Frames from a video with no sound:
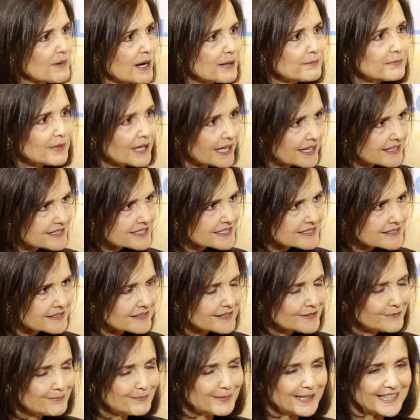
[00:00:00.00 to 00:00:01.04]
my best,
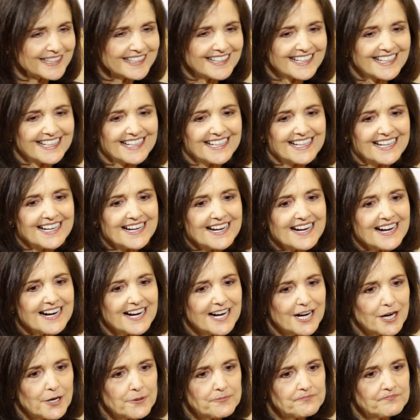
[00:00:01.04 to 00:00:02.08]
but
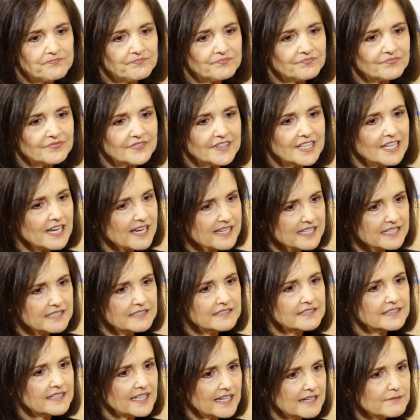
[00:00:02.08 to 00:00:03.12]
I
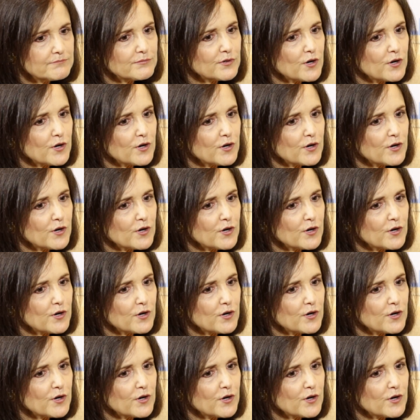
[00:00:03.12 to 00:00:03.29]
can't